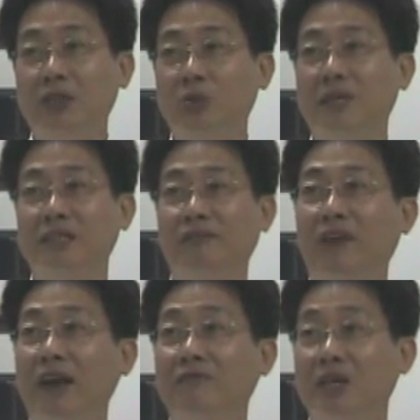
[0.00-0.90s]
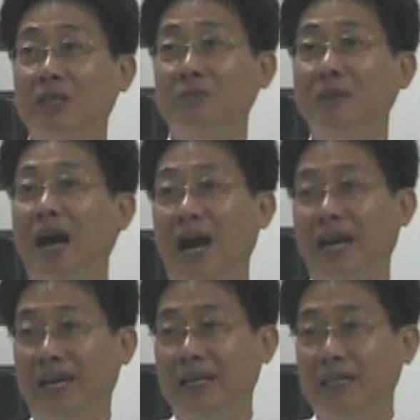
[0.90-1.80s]
25 years
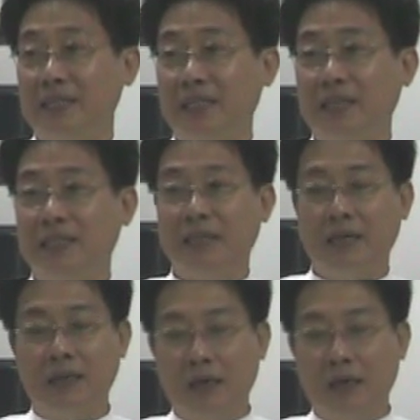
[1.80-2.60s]
behind in the sense that